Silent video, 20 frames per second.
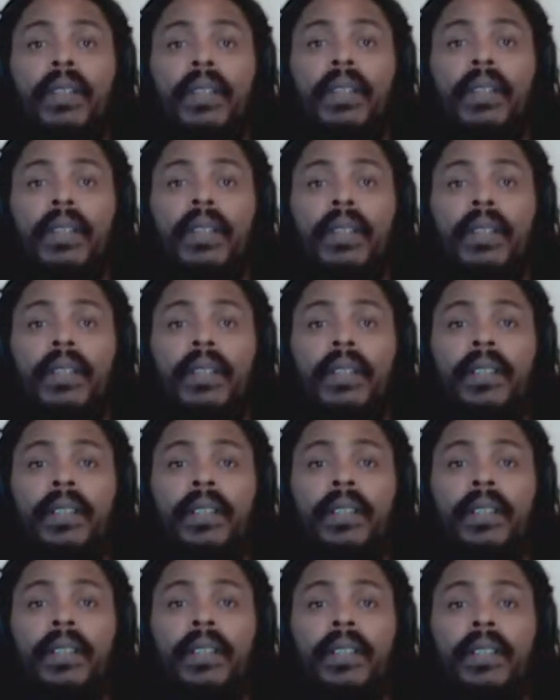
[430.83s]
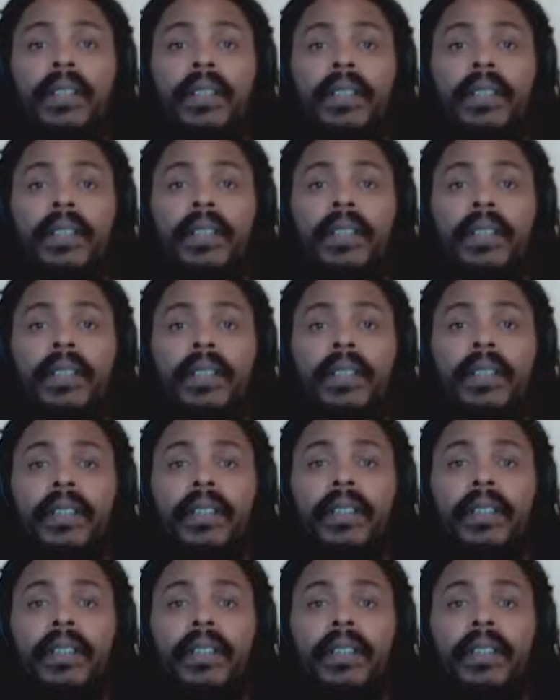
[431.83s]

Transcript: [no speech]